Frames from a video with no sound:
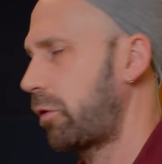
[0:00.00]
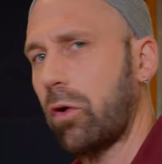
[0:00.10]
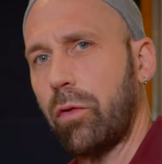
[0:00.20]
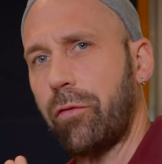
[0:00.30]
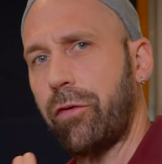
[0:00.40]

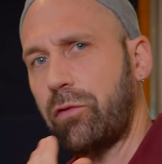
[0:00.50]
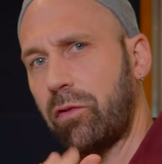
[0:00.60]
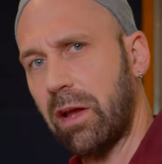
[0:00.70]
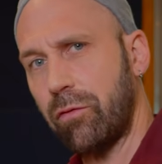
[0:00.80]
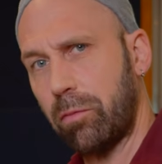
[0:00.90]
So the
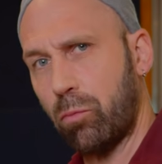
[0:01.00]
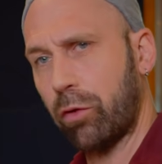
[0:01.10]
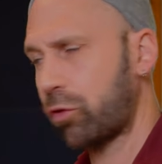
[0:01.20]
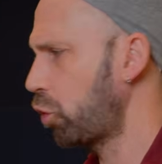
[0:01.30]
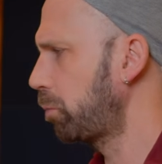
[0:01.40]
57 is
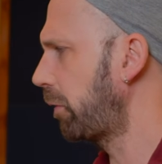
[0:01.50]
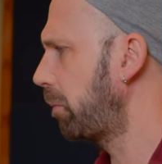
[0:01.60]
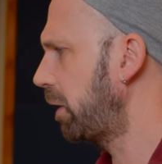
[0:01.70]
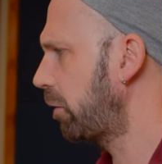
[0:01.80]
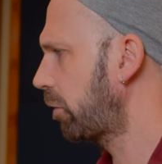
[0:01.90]
more scooped in the
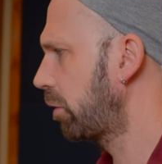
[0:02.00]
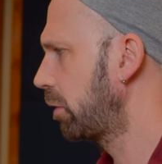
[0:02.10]
mids.